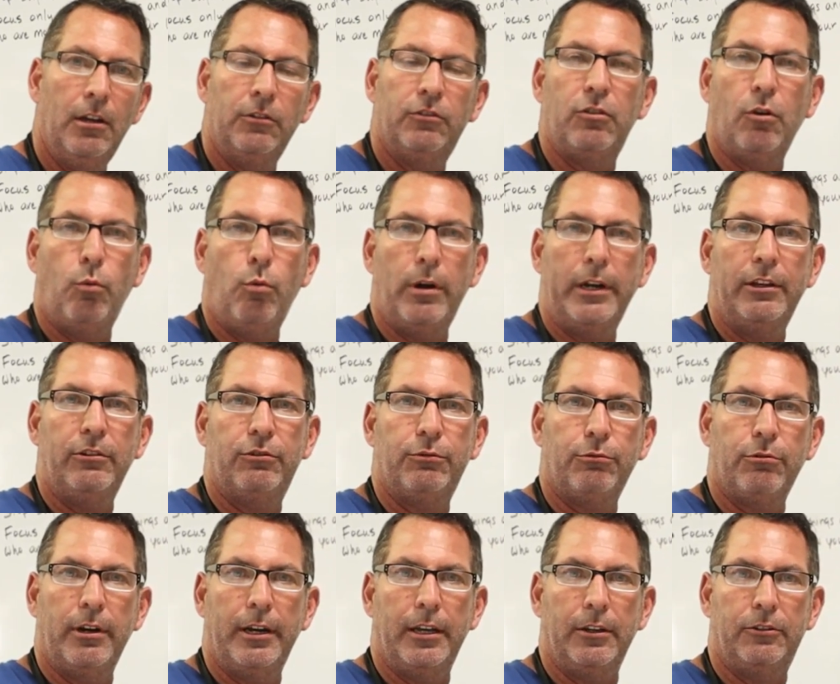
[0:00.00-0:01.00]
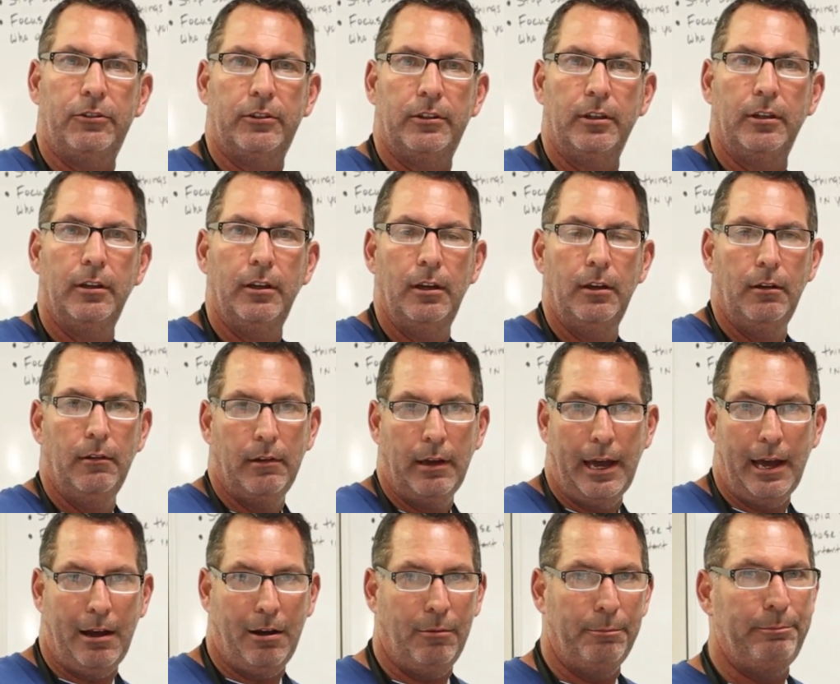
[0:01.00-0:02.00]
So what is risk?
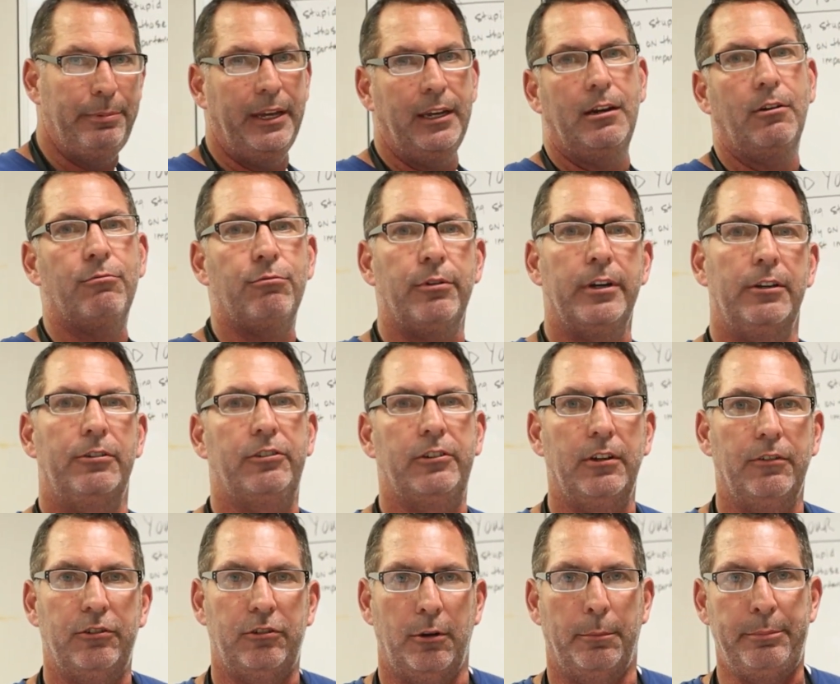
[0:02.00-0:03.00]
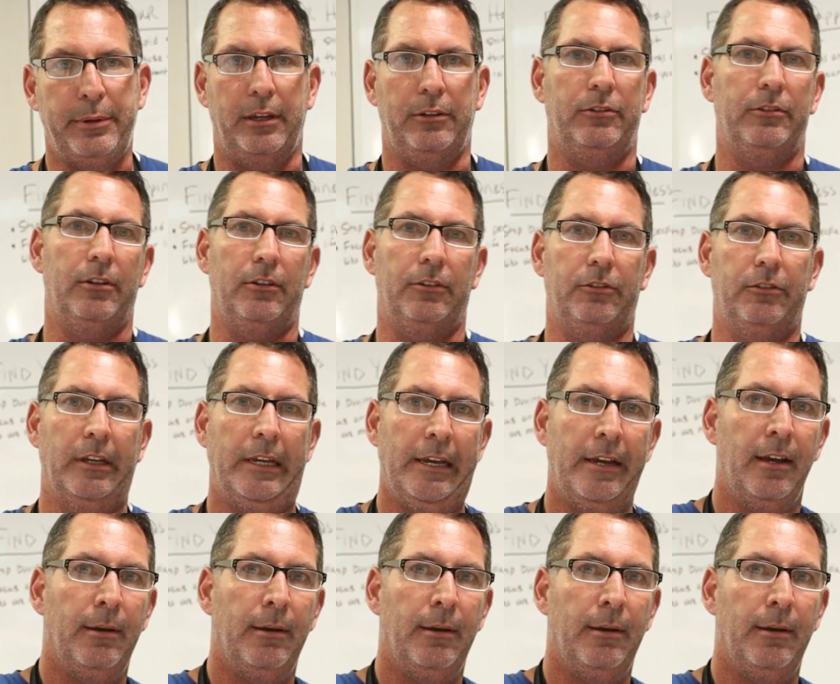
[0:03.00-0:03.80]
How big of risk is your business?